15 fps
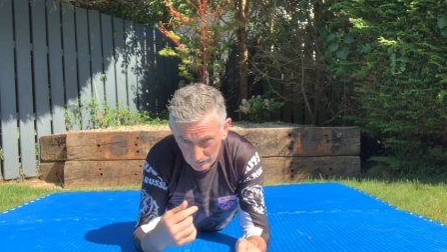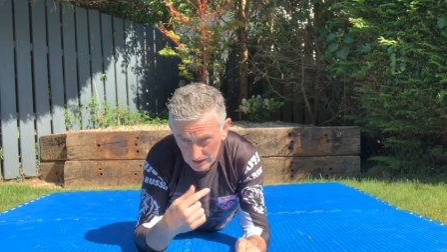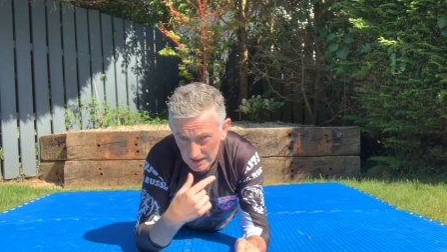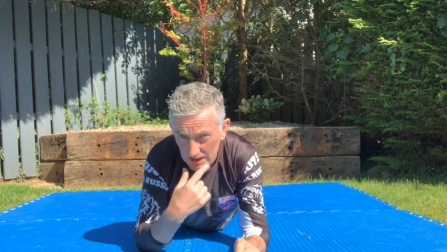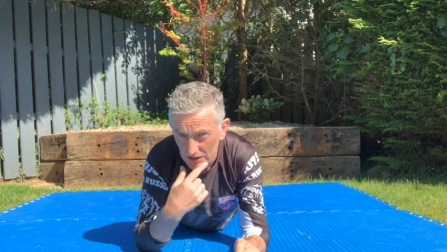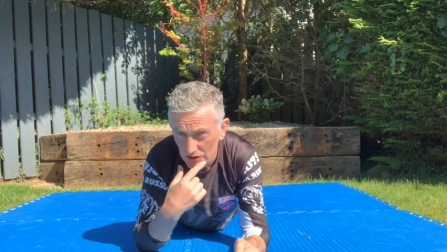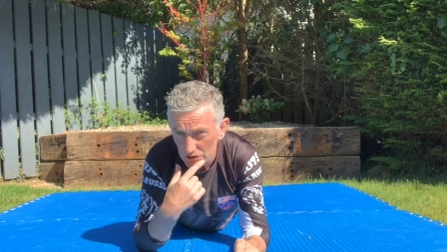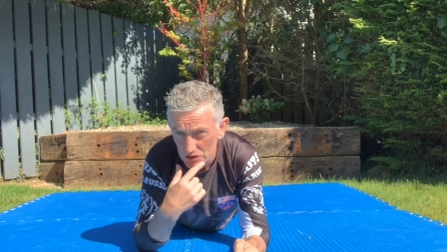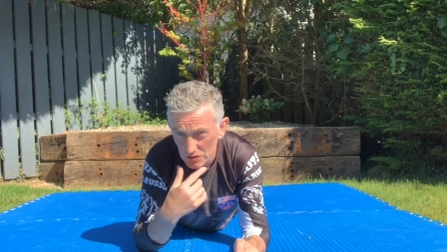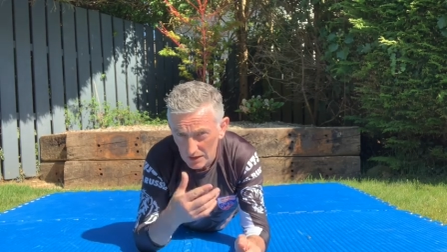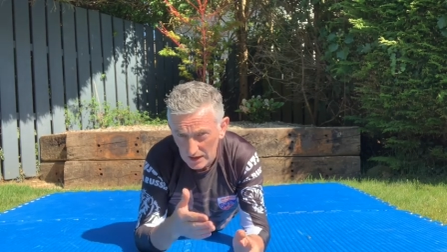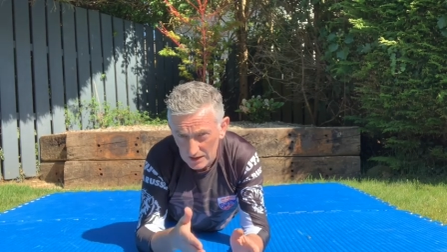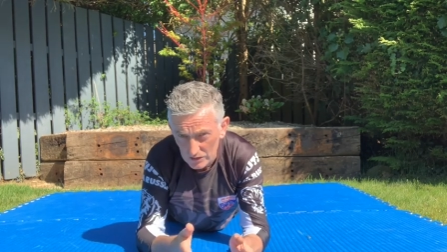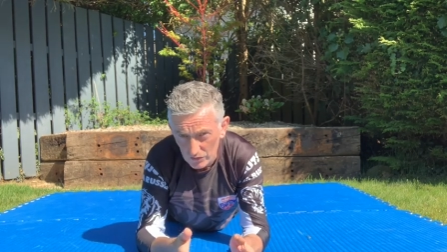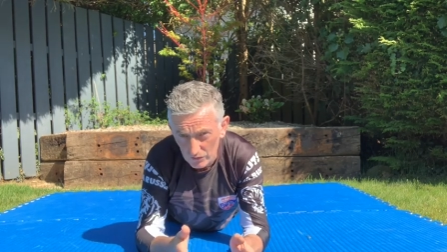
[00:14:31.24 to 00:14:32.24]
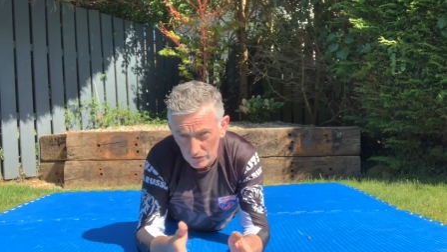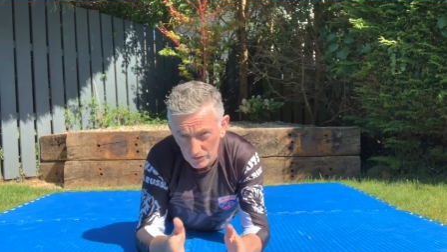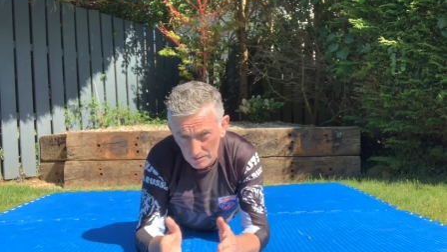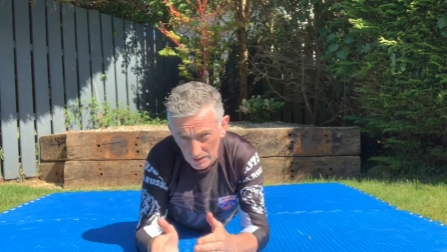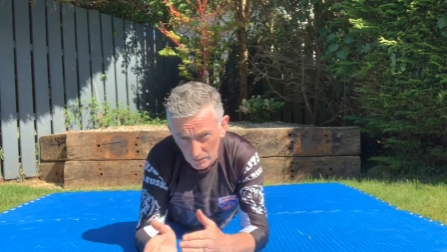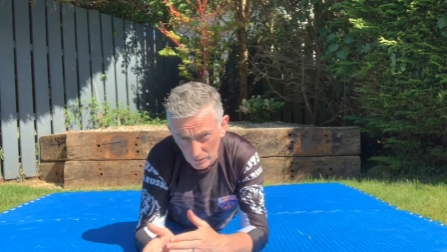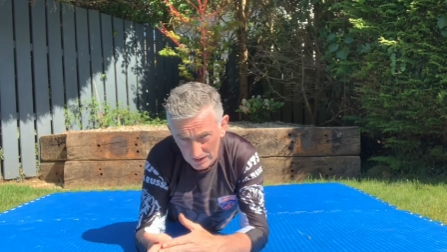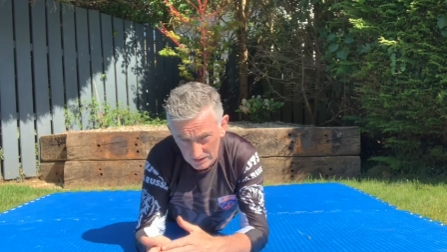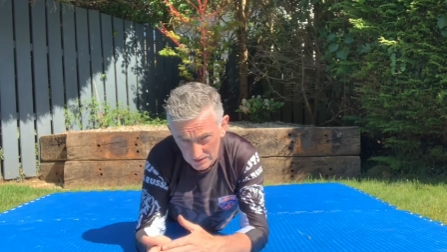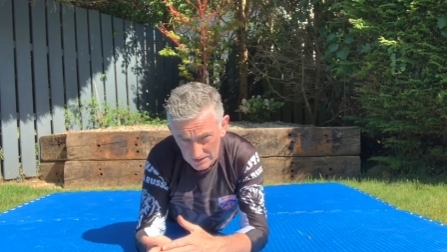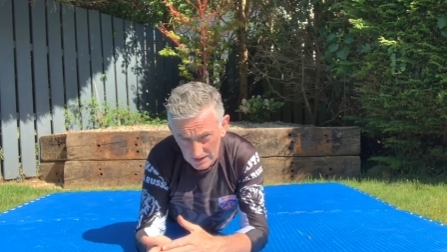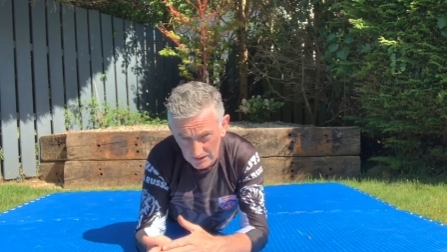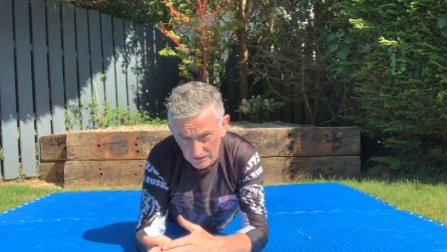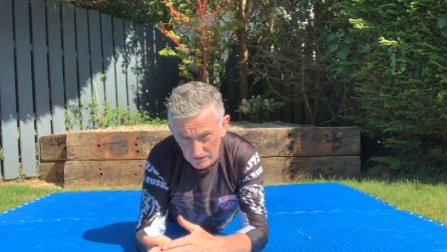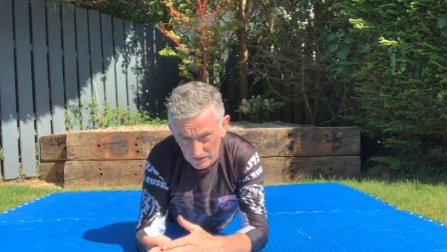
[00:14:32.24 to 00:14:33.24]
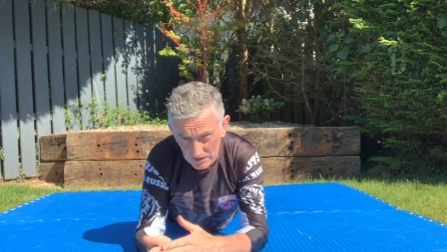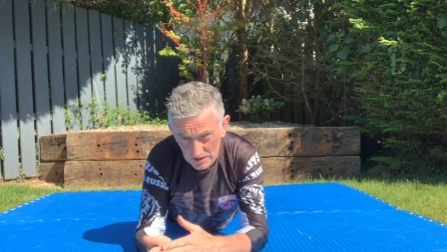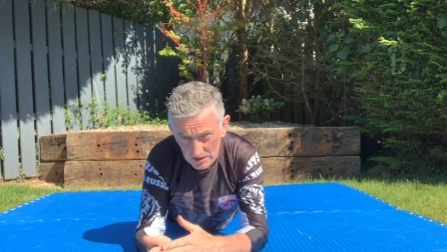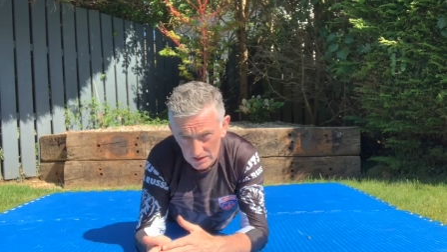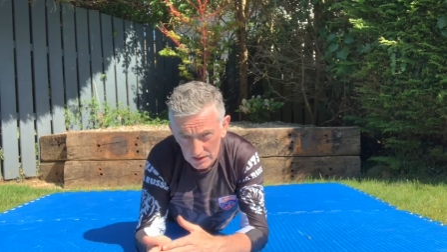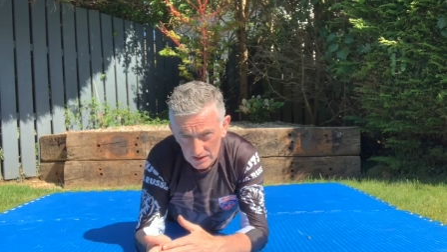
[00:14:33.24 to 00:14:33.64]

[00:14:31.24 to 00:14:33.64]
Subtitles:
I go from a weaker side first,